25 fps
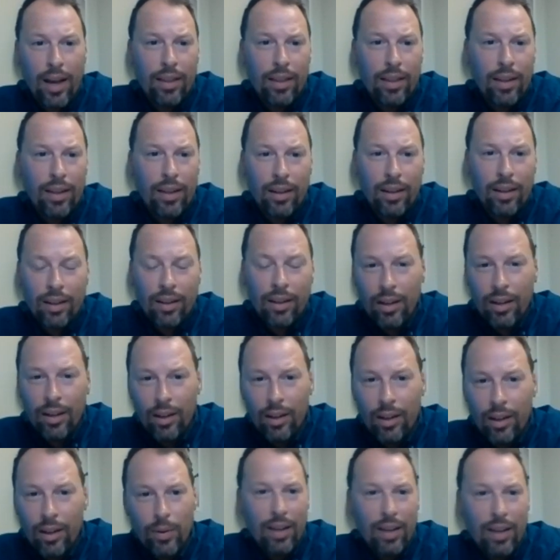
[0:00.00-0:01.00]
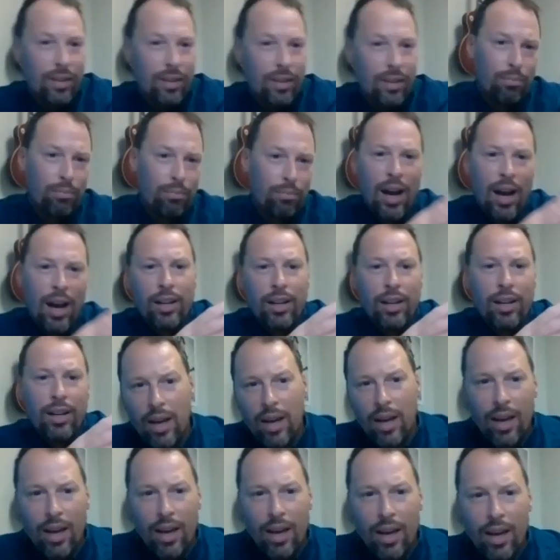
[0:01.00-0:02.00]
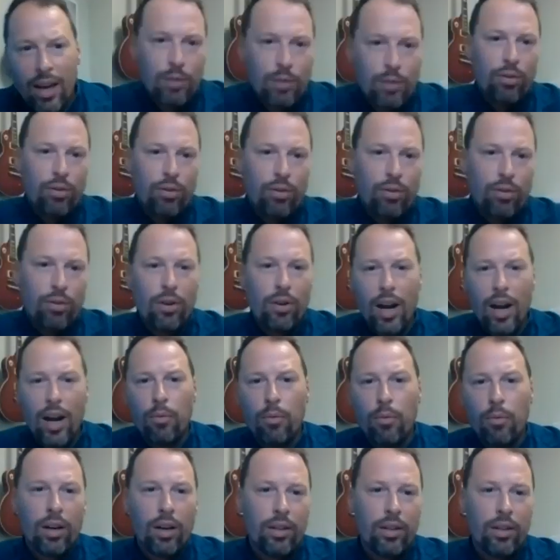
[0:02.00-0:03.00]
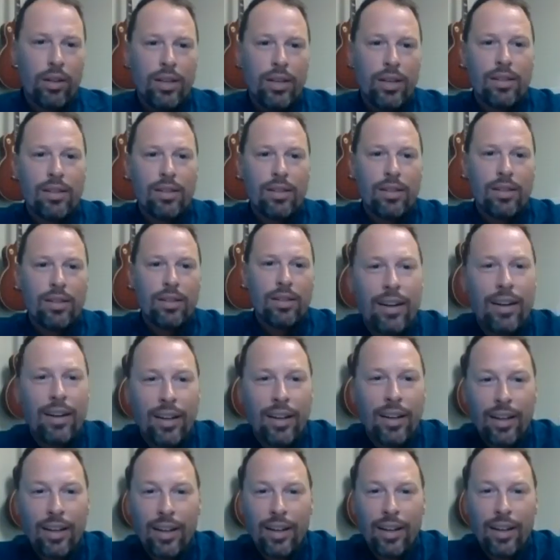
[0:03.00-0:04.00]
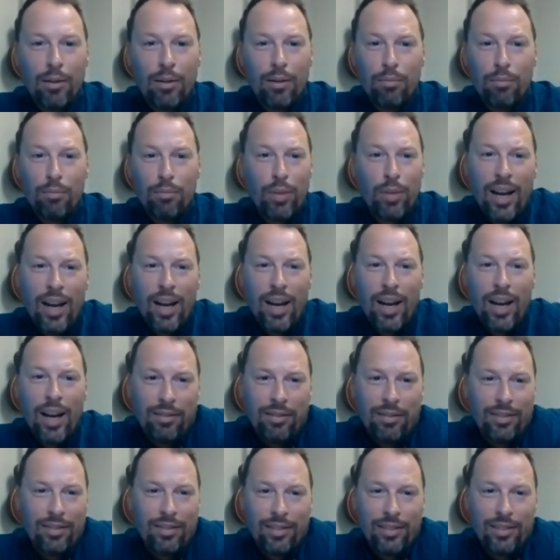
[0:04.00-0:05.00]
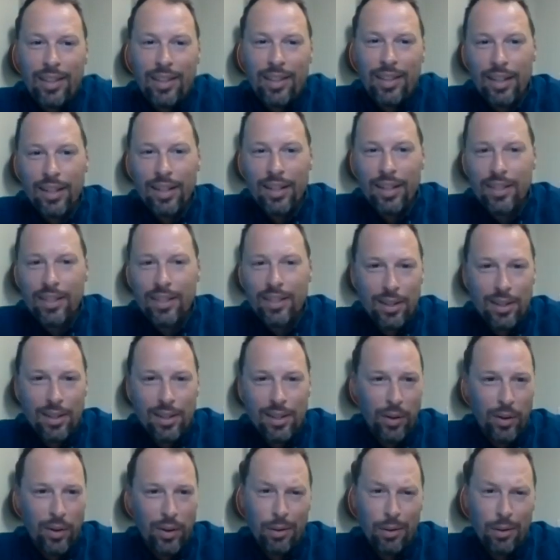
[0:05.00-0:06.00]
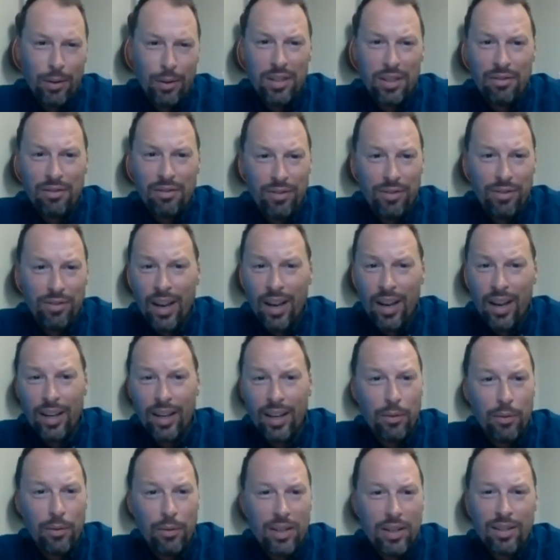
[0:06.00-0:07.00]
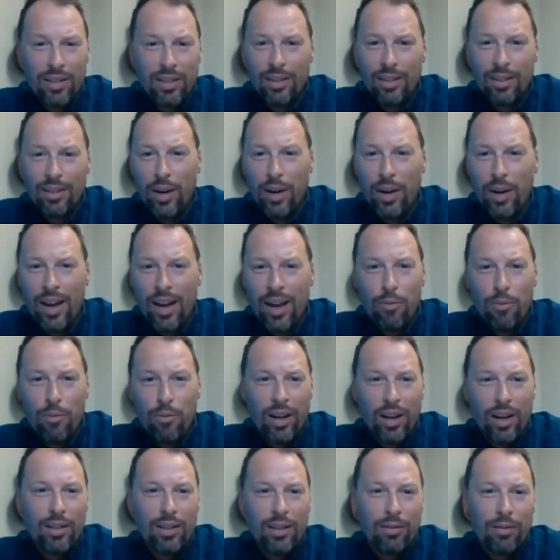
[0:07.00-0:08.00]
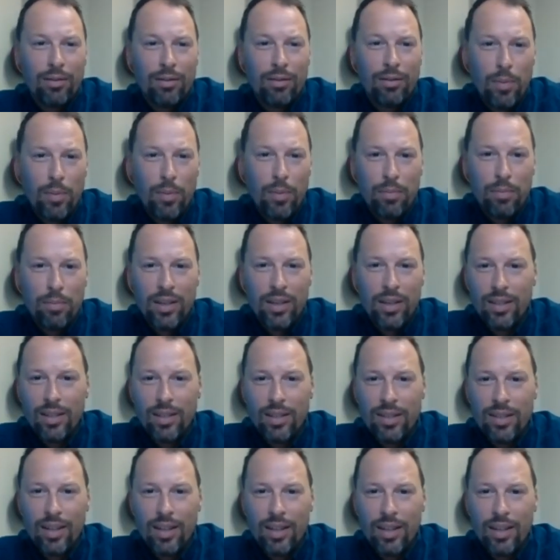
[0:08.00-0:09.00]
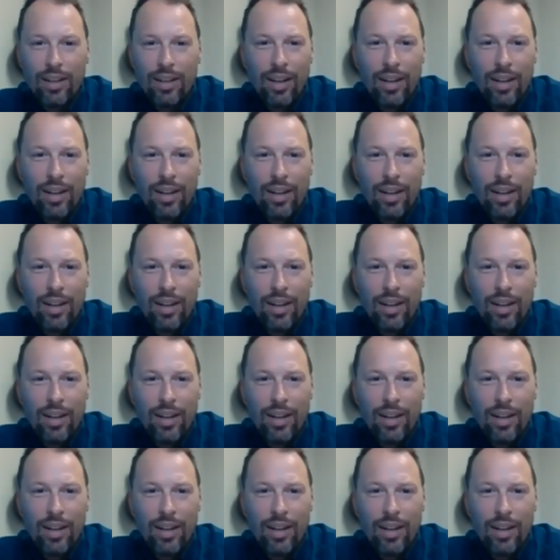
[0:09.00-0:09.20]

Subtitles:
that we had this binder made and this program, we're going to do this and that, but I didn't stay consistent with it. It wasn't fun. It wasn't the way I wanted to grow my business. And